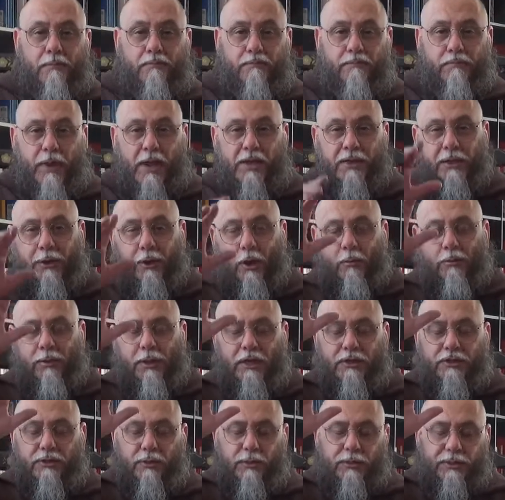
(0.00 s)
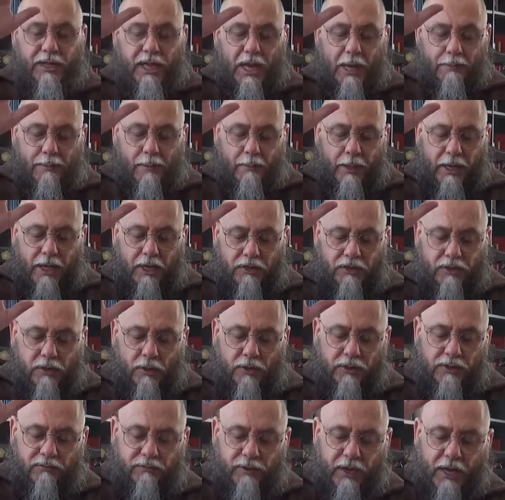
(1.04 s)
May the Lord bless you and keep you. May he show
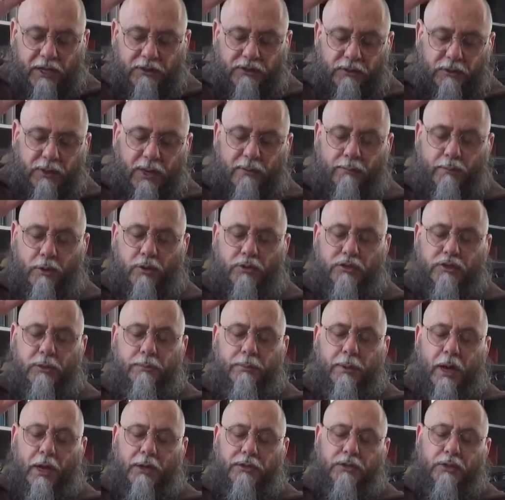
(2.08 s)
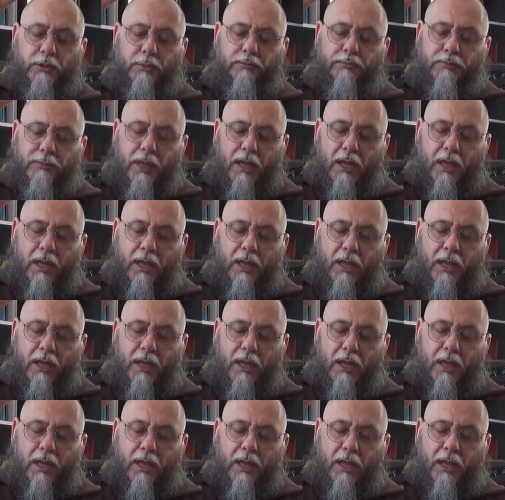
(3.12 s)
his face to you and have mercy upon you.